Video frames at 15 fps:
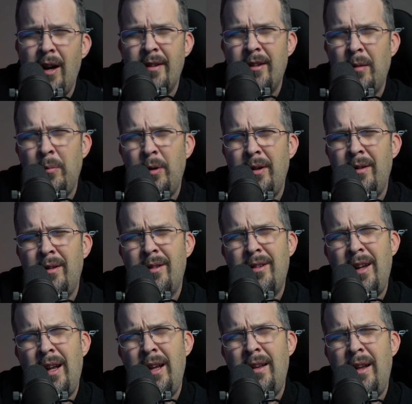Someone
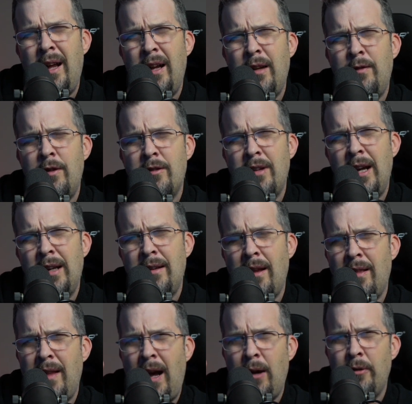said that if you take the
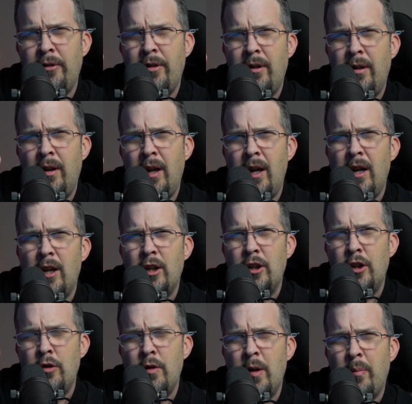1,000
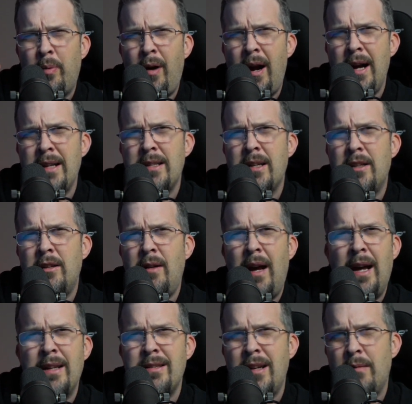unit price and you
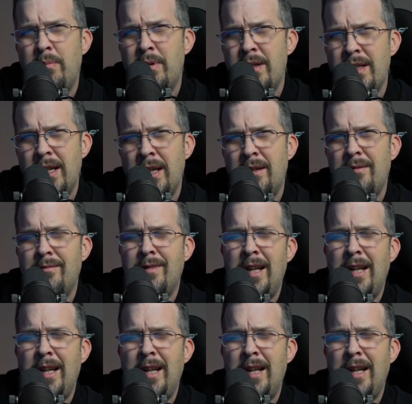add 10%,